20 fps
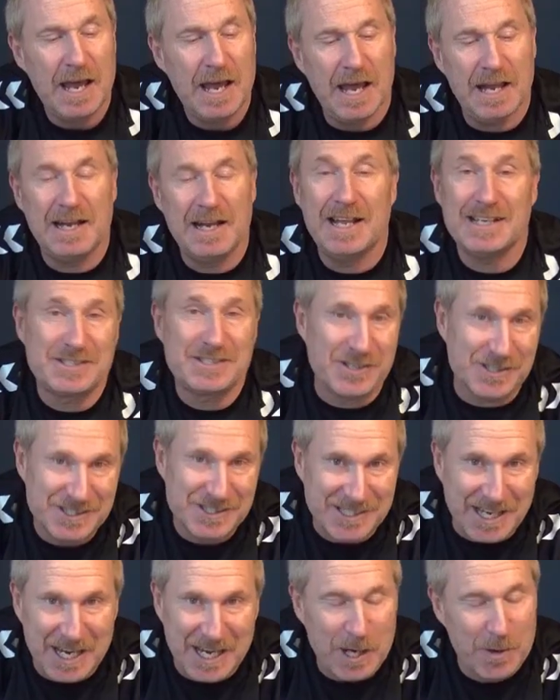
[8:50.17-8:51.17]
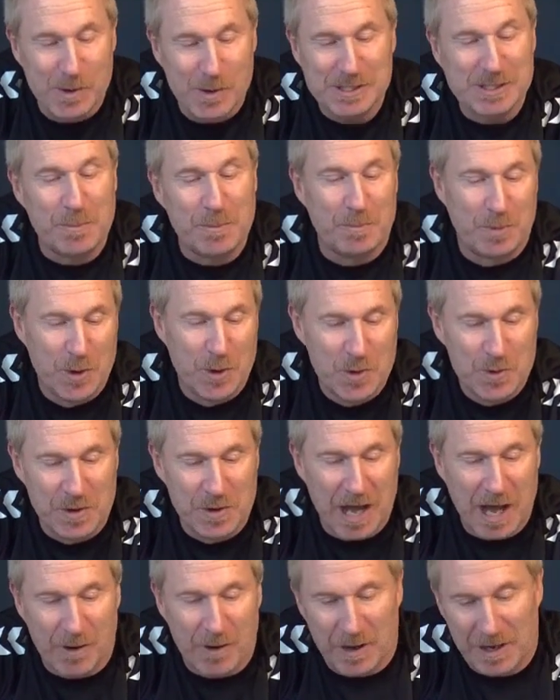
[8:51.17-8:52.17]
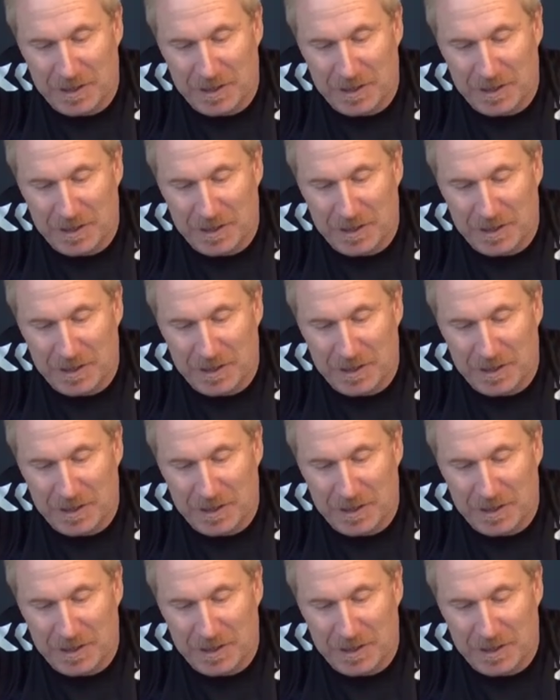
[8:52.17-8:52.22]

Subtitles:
And let's just say he was in blue now.